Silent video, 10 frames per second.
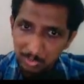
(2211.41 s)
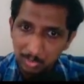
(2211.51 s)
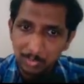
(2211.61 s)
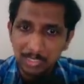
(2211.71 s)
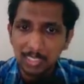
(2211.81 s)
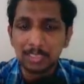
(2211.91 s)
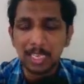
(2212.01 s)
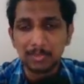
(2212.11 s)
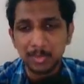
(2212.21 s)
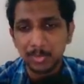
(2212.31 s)
So basically we
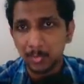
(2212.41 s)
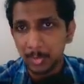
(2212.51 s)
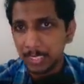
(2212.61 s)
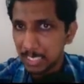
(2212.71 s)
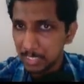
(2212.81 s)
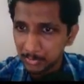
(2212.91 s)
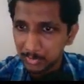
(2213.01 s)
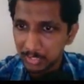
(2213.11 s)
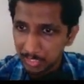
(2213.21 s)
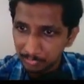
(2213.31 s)
have to provide
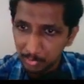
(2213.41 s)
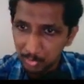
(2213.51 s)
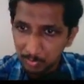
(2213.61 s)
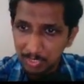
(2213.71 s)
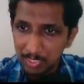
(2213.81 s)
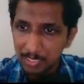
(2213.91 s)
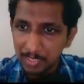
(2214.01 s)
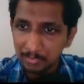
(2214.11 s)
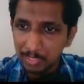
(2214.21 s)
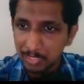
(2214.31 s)
transverse reinforcement,
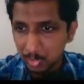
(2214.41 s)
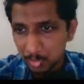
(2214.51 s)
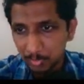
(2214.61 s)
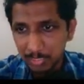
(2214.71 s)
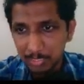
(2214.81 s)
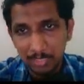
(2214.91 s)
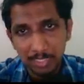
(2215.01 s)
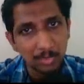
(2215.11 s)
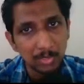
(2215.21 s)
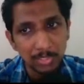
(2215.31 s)
and we are assuming that we
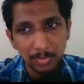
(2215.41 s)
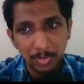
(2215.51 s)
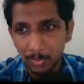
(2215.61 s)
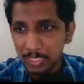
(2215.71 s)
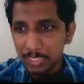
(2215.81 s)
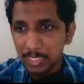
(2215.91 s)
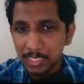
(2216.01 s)
are going to provide